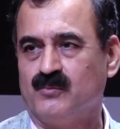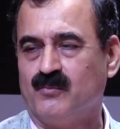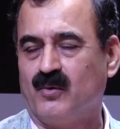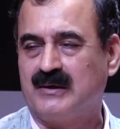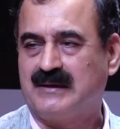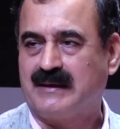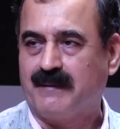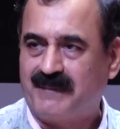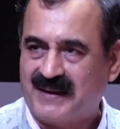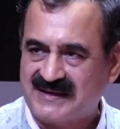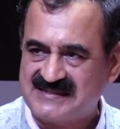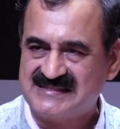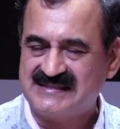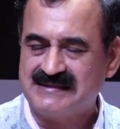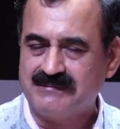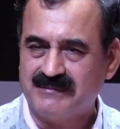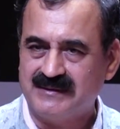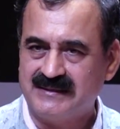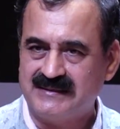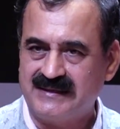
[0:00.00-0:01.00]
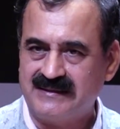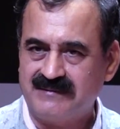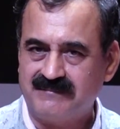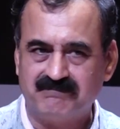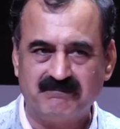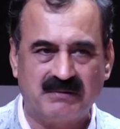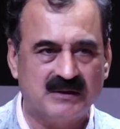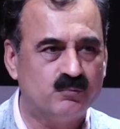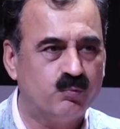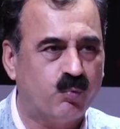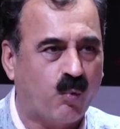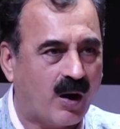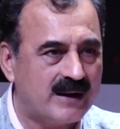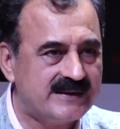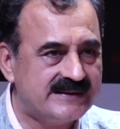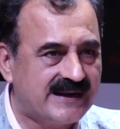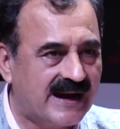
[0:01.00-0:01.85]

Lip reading: let's do more capacity building,